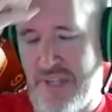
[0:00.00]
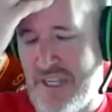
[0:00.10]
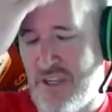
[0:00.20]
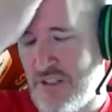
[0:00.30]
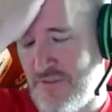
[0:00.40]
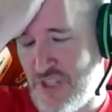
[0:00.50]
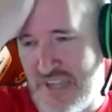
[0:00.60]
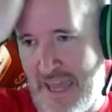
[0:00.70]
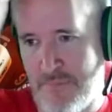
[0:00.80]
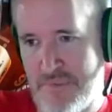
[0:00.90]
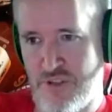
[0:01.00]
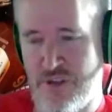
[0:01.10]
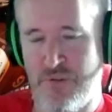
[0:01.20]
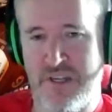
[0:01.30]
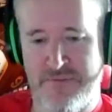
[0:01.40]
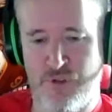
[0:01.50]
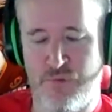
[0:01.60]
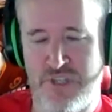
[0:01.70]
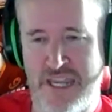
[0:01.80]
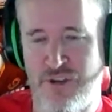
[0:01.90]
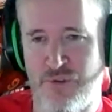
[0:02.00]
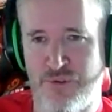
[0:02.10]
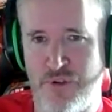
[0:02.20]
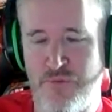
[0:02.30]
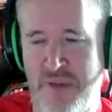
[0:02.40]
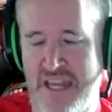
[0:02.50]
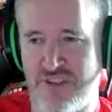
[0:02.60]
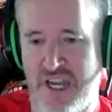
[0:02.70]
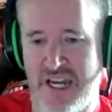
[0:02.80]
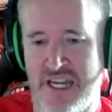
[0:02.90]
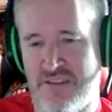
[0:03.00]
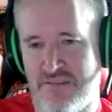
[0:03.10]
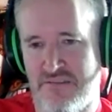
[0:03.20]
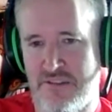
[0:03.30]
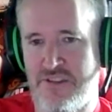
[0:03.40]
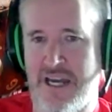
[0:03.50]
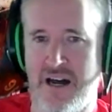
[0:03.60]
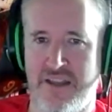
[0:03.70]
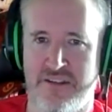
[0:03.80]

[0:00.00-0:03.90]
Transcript: They could have just kept it to you take your 2 best dice, done.